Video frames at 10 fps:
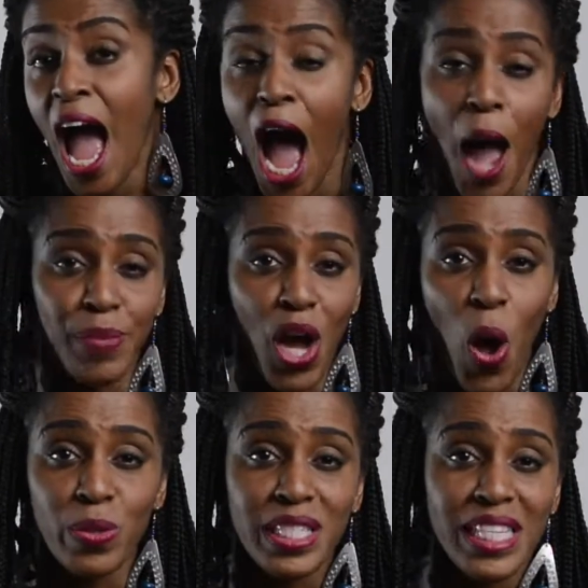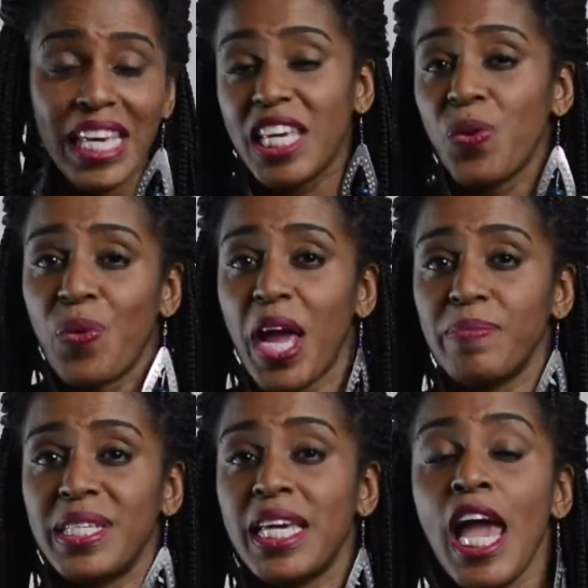I'm your host, Kiki
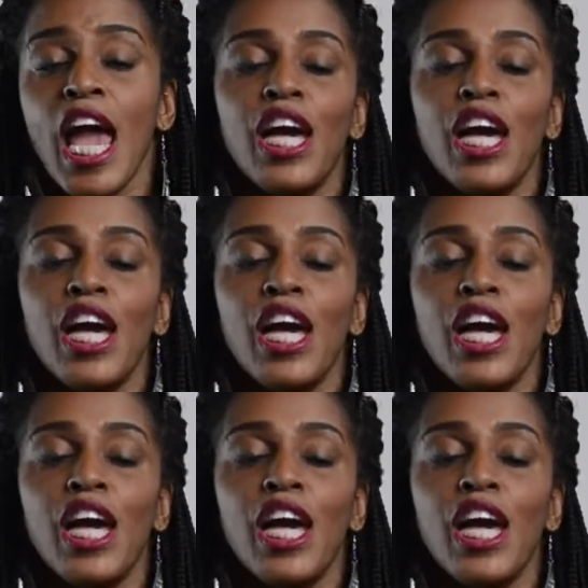Ramsey,